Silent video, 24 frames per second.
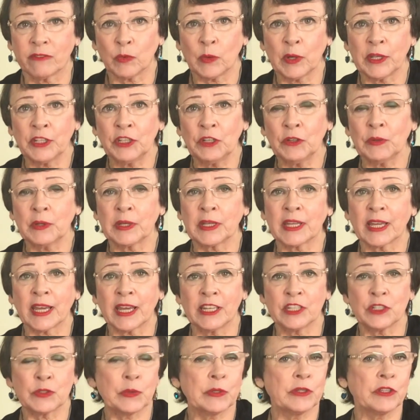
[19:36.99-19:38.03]
When you
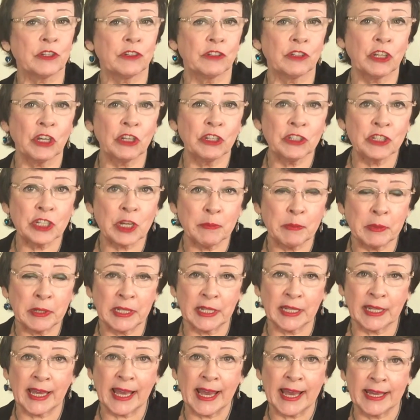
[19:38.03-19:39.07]
engage with your
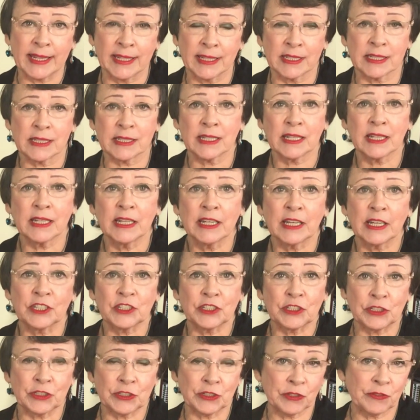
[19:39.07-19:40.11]
non-dominant hand
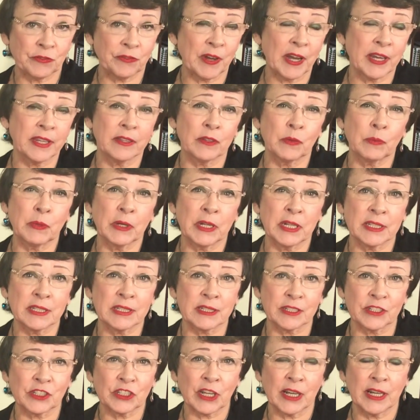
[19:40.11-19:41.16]
to find the words
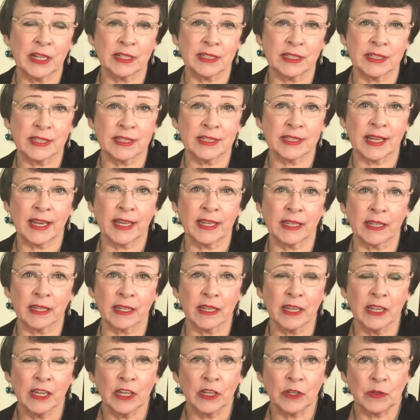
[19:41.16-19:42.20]
the child is
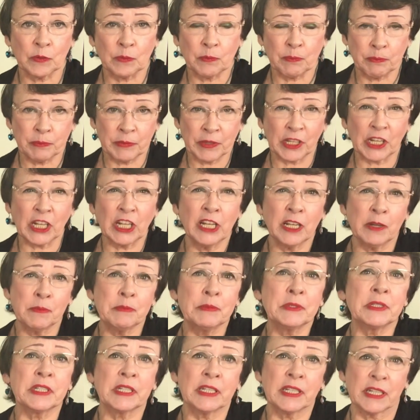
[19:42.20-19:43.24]
saying, the
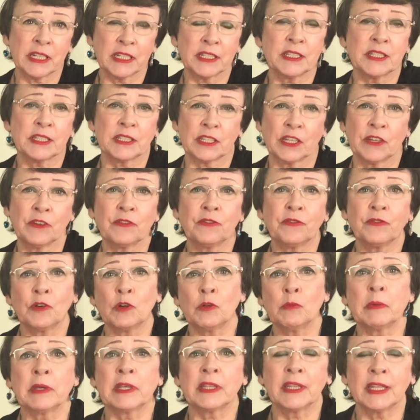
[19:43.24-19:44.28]
clumsiness of
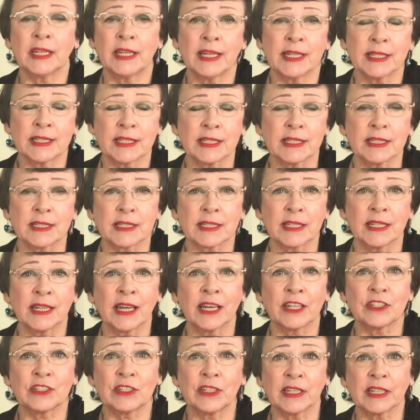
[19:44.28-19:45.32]
forming the letters can
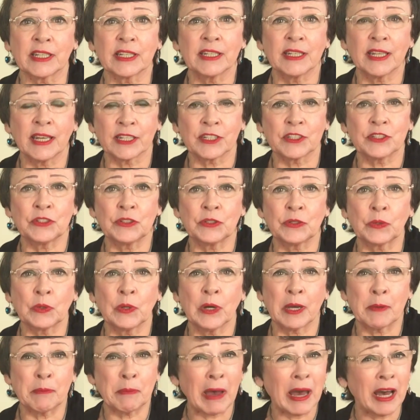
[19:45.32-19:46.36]
actually connect you
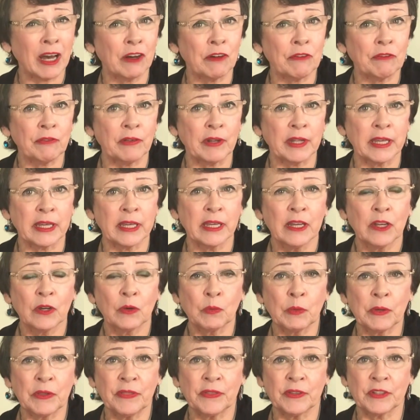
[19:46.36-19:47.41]
quite powerfully
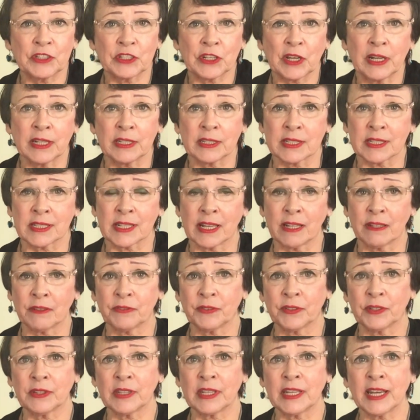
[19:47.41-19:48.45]
with the child self.
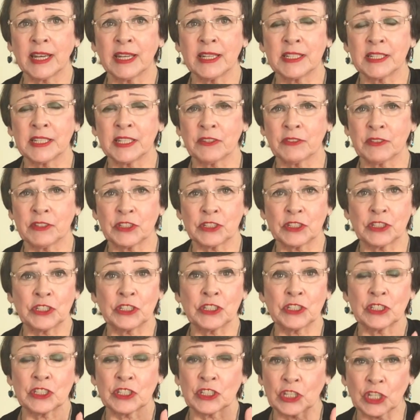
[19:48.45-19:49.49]
And the idea is to
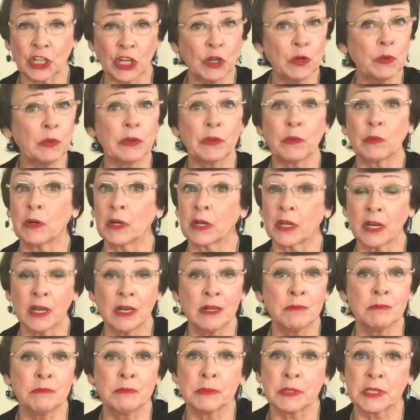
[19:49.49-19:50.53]
just go with what
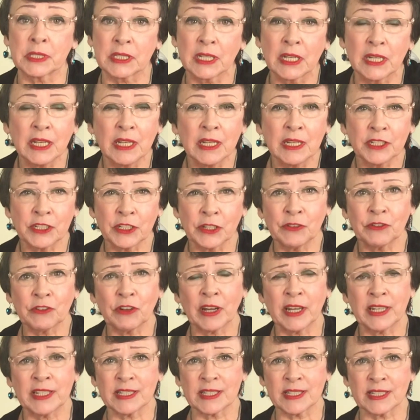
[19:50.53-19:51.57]
comes. Don't
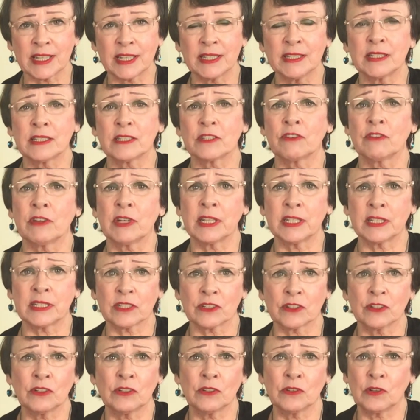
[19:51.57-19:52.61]
try and censor it
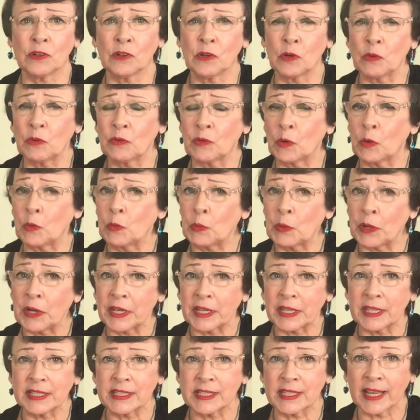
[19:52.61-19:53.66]
or
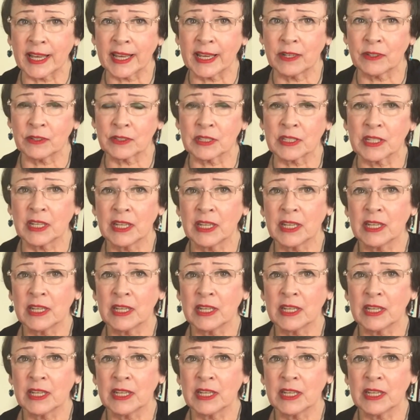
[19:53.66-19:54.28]
work it out.